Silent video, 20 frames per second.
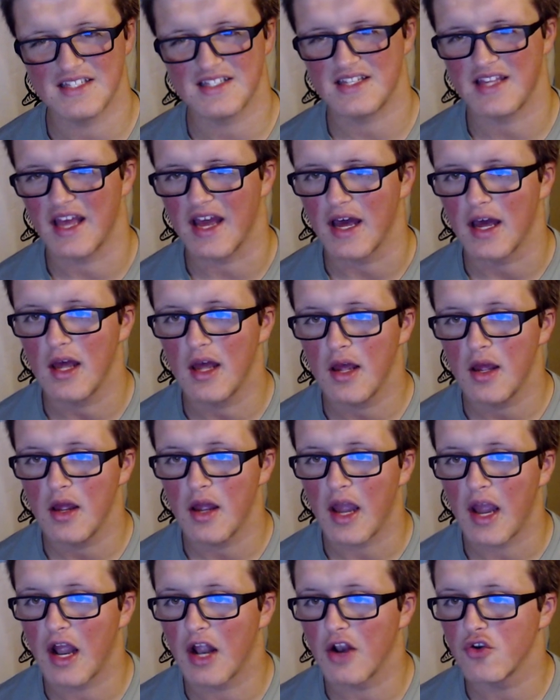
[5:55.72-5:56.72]
yeah.
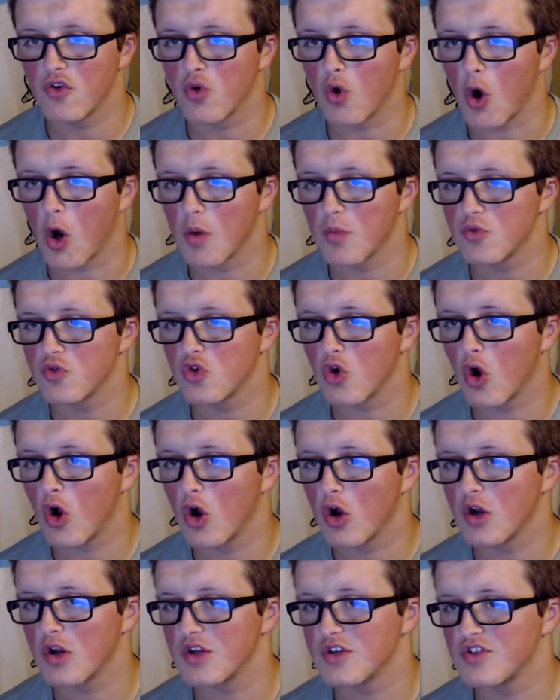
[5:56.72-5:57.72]
Andrew
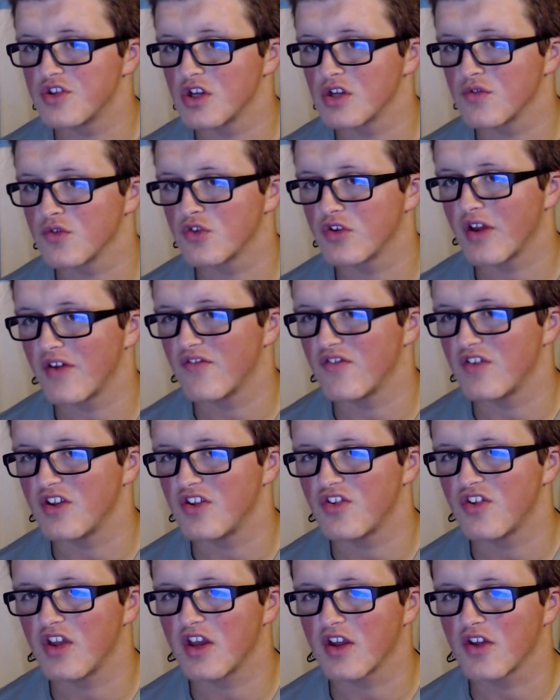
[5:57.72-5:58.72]
Armstrong, 6 for
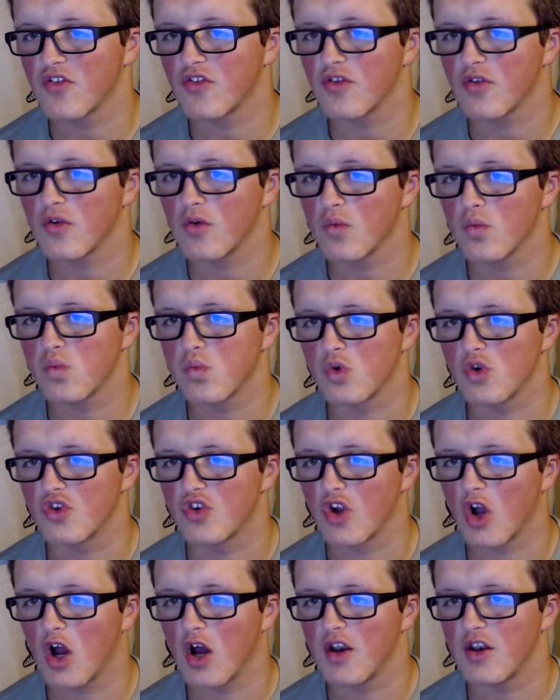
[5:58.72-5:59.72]
76.
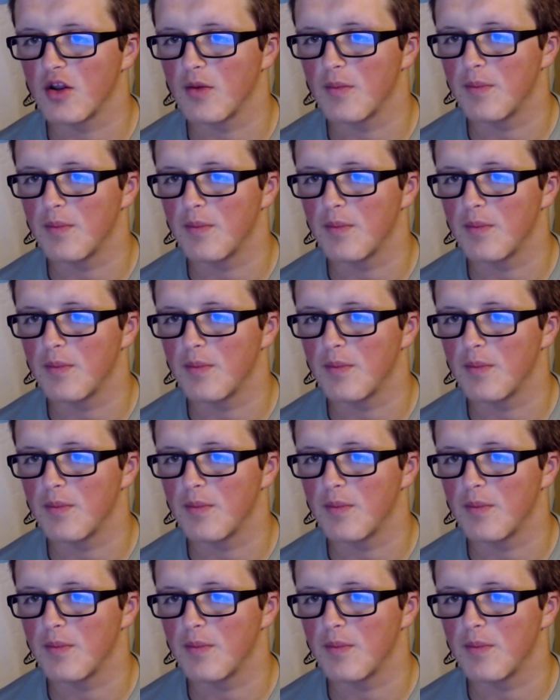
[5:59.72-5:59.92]
Rashad